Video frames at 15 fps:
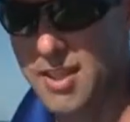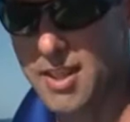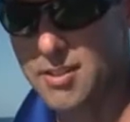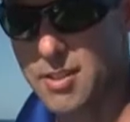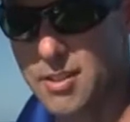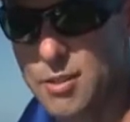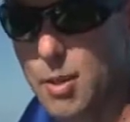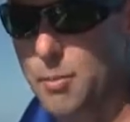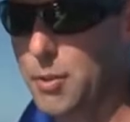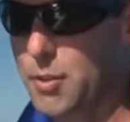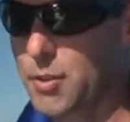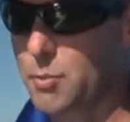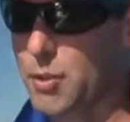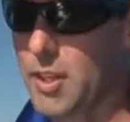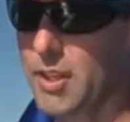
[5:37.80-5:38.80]
that to the top of
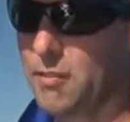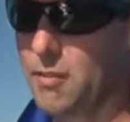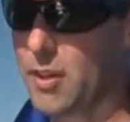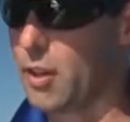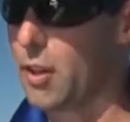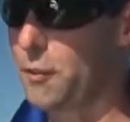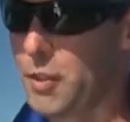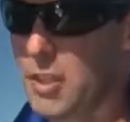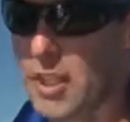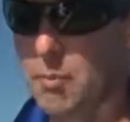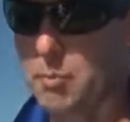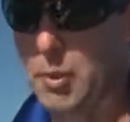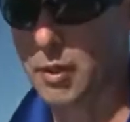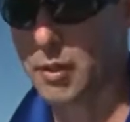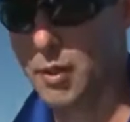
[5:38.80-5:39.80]
this rig, very often you
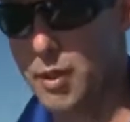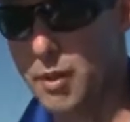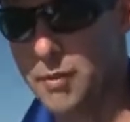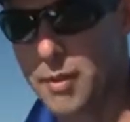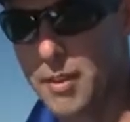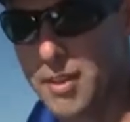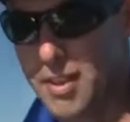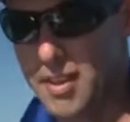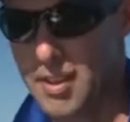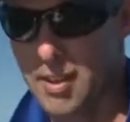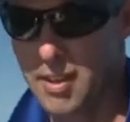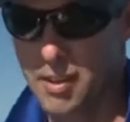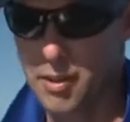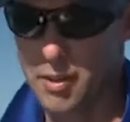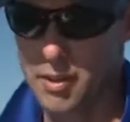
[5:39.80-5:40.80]
get bitten off.
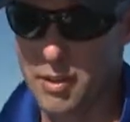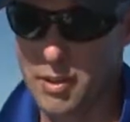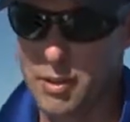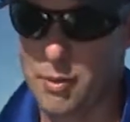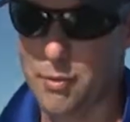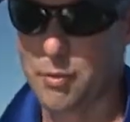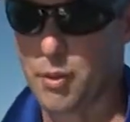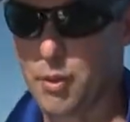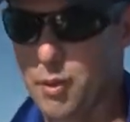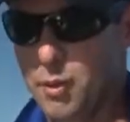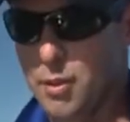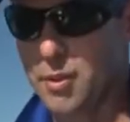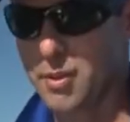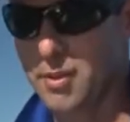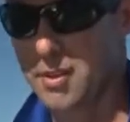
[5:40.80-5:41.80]

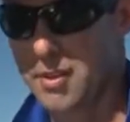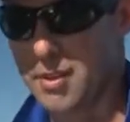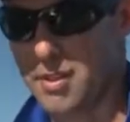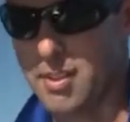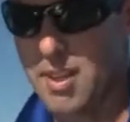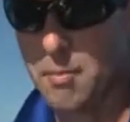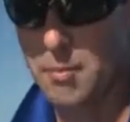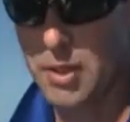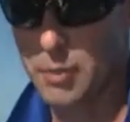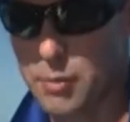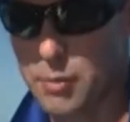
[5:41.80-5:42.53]
Through that metal